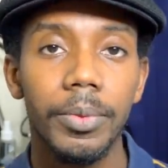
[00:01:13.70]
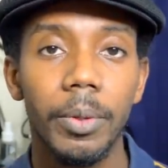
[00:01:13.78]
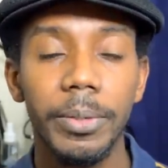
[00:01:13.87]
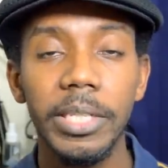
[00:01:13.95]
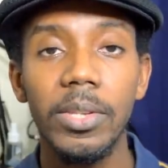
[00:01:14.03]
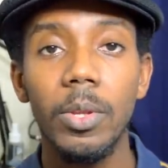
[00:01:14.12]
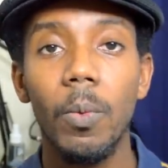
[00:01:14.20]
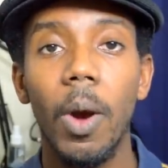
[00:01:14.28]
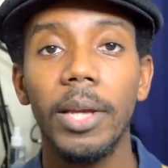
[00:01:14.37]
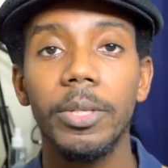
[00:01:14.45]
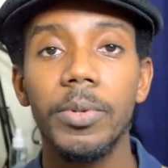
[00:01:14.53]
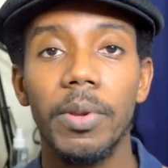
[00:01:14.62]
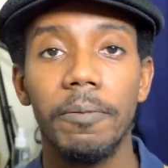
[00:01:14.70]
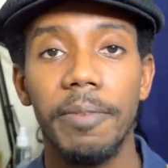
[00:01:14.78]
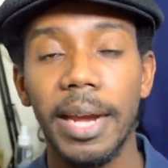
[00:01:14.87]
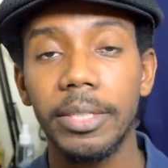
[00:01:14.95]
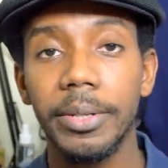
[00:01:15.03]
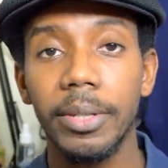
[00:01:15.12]
The reason you want to use a
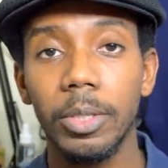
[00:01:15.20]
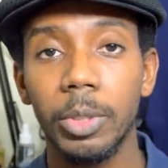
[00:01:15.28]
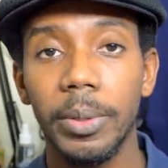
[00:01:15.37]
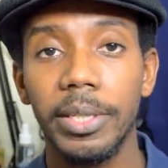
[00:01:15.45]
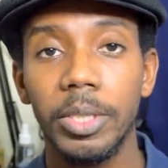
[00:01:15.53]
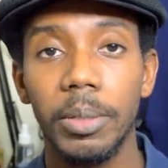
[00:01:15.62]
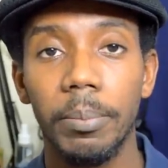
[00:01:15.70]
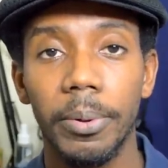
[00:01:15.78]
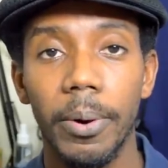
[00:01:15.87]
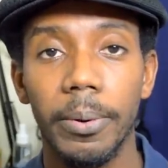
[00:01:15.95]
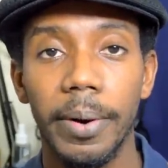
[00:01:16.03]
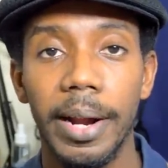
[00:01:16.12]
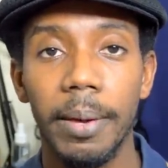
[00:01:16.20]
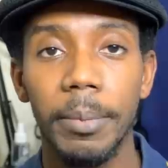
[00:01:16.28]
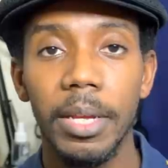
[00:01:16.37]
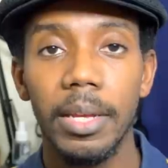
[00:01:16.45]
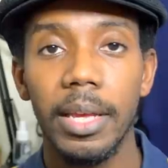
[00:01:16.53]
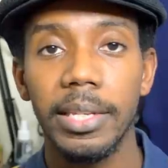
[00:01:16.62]
vector illustration
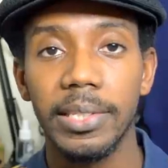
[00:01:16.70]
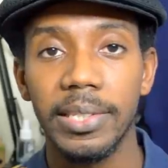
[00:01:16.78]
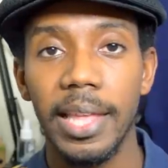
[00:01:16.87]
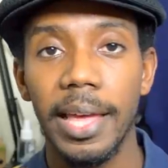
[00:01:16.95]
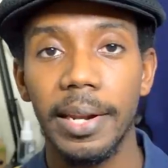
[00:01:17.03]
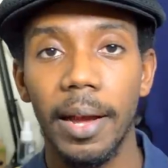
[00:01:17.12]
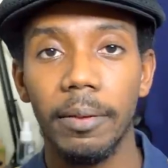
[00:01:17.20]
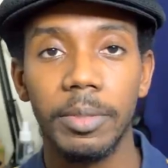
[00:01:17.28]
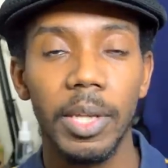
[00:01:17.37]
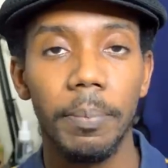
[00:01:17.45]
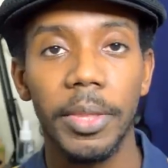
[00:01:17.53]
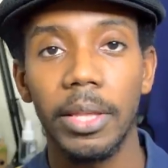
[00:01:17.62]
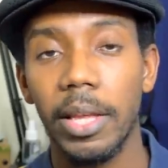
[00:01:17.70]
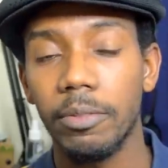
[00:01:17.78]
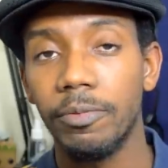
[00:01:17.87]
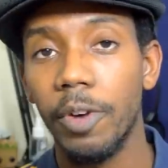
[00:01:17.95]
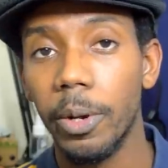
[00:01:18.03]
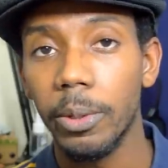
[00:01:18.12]
program instead of something like
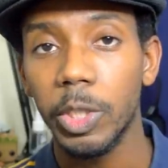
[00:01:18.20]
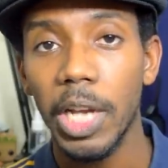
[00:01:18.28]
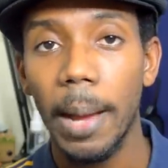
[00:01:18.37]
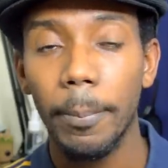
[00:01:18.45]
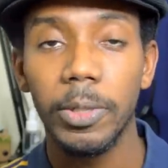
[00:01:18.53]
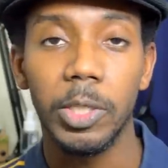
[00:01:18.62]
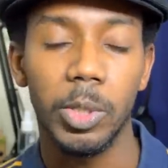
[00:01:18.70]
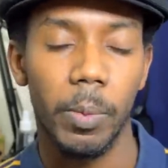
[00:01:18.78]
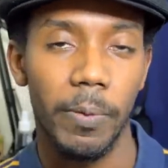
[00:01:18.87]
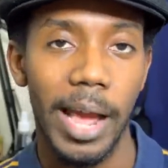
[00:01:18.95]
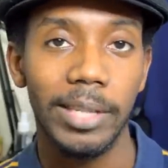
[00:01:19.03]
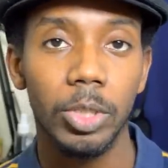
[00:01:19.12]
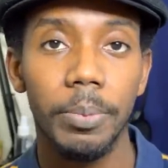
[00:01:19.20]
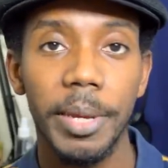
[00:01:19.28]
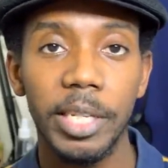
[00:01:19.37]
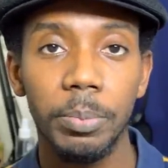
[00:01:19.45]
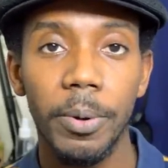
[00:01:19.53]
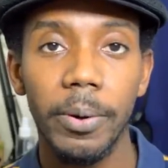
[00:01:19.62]
Photoshop, which is a
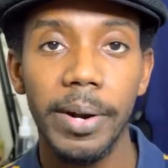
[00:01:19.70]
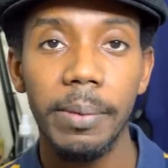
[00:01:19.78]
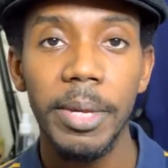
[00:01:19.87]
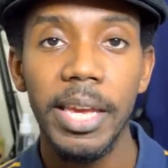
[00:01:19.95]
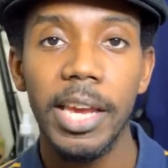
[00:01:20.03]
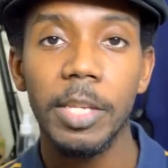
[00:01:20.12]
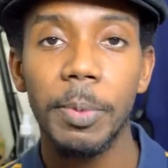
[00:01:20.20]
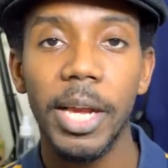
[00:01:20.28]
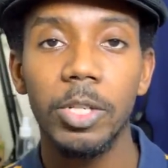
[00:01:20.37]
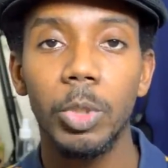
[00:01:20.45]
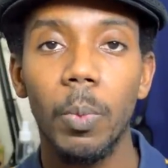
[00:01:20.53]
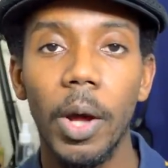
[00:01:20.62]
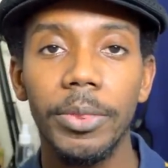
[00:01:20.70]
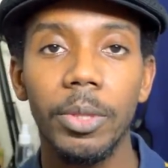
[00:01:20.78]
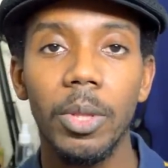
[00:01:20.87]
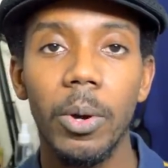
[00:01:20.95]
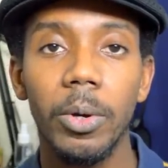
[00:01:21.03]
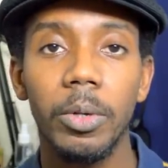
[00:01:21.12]
raster-based program, is because you want the
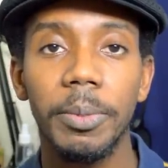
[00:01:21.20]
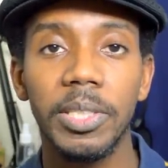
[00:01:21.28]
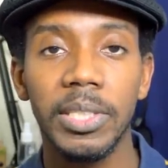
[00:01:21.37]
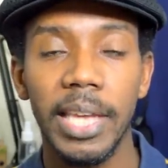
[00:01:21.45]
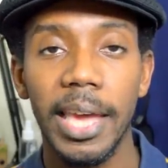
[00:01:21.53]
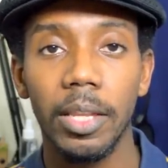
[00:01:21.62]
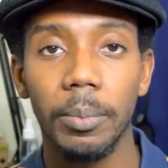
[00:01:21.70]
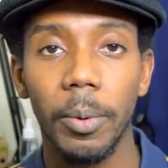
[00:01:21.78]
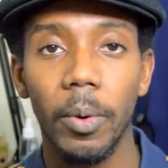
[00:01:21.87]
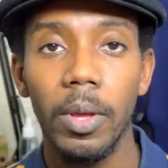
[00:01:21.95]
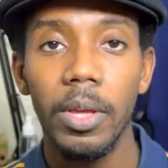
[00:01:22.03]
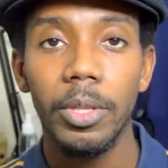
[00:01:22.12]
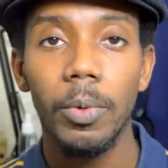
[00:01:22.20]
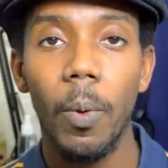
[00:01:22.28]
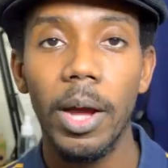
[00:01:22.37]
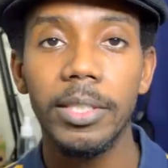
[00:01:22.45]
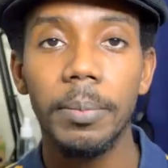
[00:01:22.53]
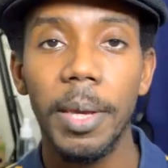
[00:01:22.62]
logo to be scalable. You
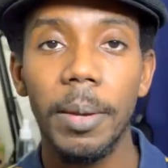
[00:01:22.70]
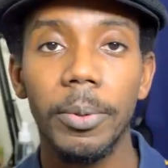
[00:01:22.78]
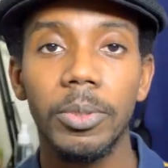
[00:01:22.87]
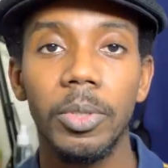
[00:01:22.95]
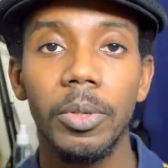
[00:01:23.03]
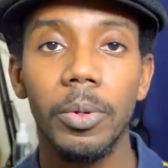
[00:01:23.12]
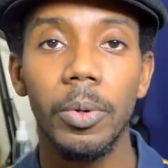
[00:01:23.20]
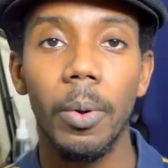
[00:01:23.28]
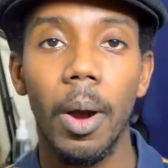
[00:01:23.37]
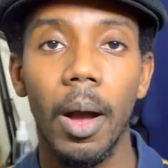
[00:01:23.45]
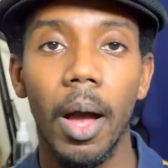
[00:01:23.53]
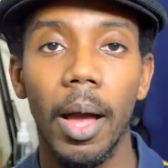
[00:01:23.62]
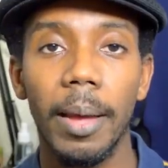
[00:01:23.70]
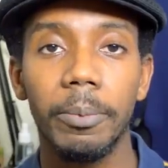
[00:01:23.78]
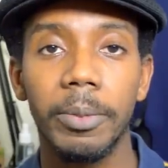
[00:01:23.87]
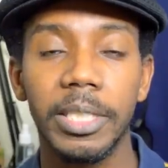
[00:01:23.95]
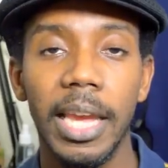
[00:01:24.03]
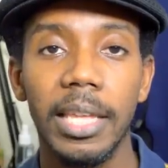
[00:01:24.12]
want it to be able to uh,
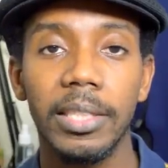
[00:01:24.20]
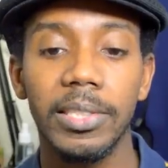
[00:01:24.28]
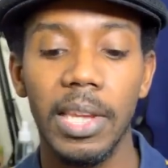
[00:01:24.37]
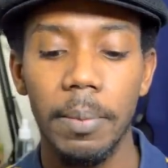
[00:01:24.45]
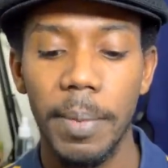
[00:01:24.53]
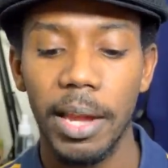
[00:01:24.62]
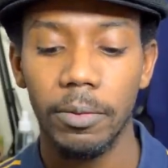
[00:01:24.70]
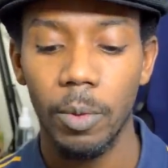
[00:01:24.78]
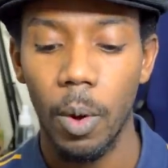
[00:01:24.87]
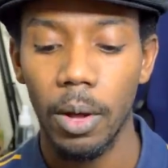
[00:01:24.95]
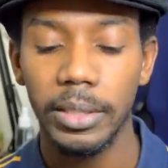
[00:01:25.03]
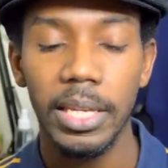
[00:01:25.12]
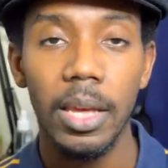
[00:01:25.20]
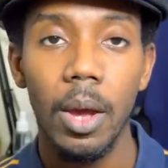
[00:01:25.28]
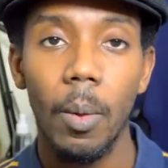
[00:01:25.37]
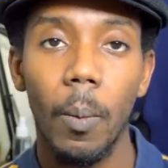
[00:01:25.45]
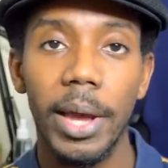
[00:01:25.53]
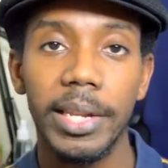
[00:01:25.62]
retain the same amount of quality
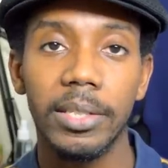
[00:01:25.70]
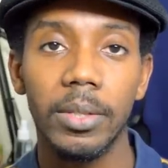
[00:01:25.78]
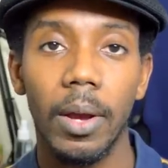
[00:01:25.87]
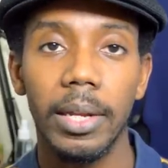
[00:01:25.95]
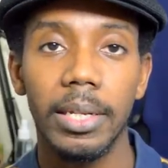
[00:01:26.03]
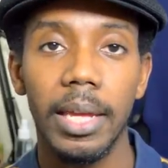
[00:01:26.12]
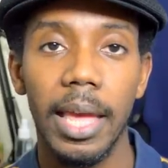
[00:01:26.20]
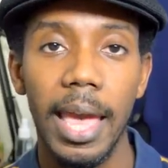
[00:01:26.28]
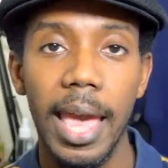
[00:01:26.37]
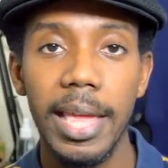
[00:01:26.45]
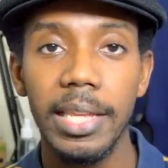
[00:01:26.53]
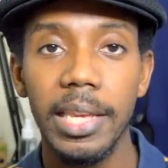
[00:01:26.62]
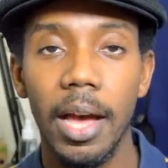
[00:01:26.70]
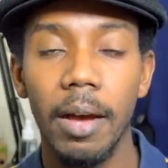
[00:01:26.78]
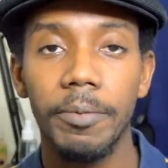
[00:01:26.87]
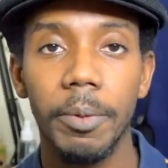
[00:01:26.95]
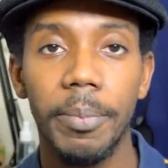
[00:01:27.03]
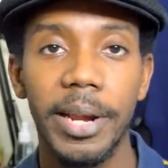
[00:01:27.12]
when it's on any
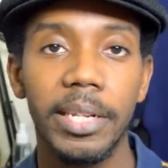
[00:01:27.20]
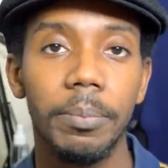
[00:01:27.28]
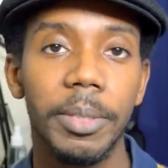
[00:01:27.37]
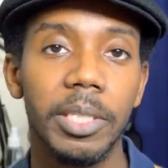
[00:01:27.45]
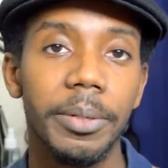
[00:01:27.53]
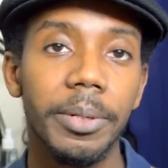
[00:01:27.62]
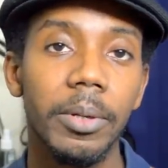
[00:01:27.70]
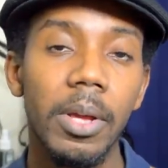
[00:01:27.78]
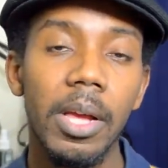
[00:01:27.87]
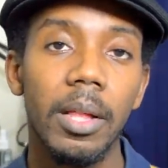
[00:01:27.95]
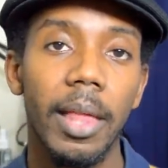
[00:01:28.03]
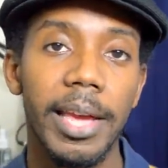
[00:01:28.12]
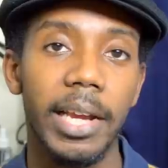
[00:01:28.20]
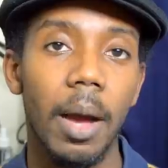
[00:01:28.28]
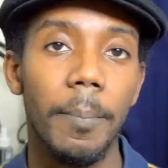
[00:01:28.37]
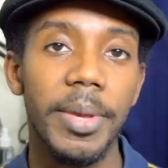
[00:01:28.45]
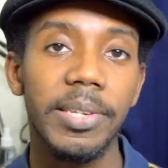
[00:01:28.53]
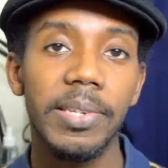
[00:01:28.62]
of your branded material, like
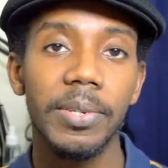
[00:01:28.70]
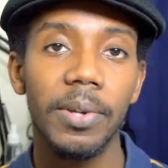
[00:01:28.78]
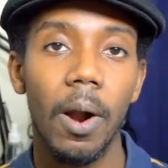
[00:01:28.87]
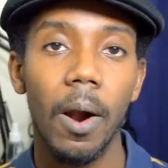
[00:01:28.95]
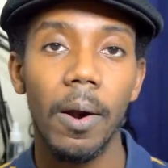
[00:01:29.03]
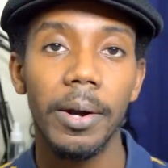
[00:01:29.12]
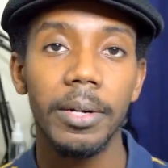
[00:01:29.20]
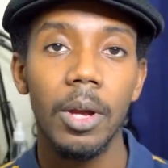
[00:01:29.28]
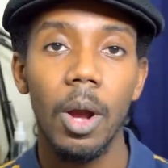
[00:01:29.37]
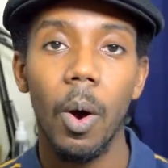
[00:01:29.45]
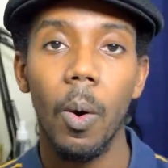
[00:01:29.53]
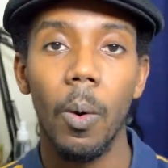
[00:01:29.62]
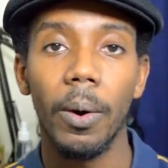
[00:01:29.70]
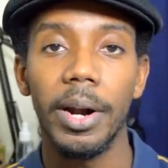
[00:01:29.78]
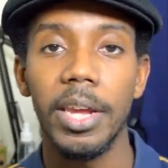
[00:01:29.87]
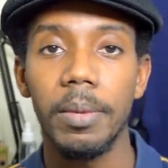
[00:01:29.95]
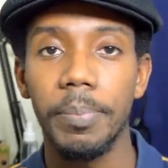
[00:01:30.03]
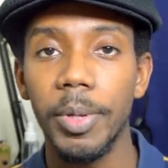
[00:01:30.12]
a business card or
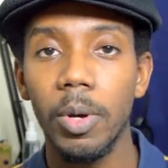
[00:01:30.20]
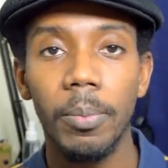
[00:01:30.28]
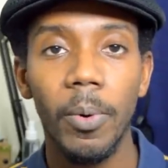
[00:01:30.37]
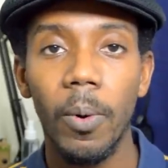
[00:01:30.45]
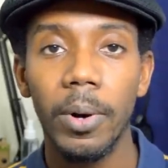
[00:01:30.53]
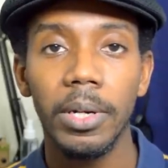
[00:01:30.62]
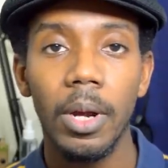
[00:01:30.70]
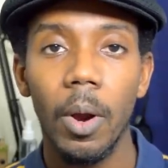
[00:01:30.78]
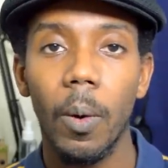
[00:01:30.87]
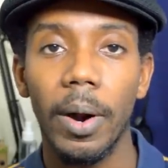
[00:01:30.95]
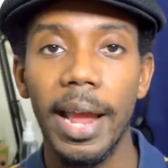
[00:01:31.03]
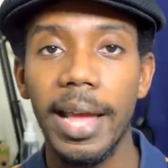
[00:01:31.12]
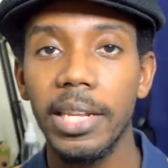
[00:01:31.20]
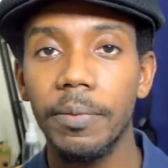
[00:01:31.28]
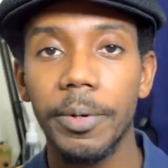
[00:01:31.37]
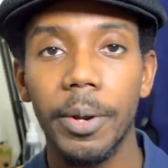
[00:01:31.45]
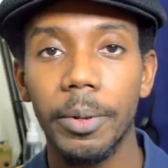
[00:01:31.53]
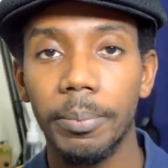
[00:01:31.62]
a billboard or any of
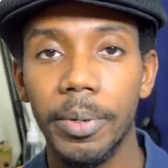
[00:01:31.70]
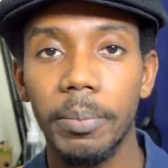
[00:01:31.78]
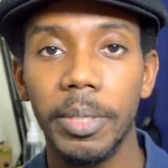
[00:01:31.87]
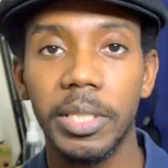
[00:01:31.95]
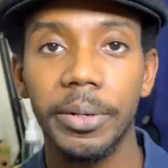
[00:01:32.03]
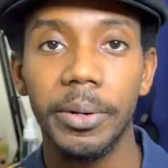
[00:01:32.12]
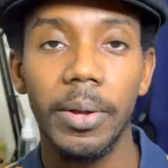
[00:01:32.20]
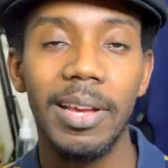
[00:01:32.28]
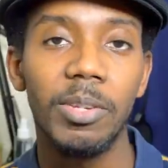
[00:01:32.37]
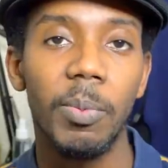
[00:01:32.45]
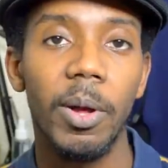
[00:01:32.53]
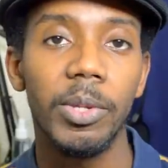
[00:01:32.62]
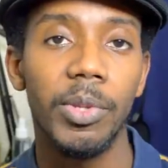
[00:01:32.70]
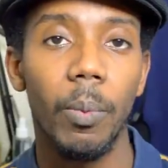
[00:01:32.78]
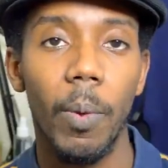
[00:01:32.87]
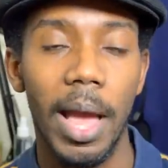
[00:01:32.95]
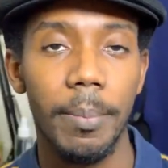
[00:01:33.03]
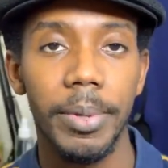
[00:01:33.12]
your other print material as well as the
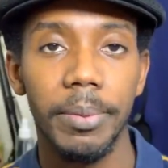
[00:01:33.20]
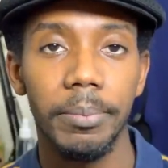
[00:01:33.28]
web.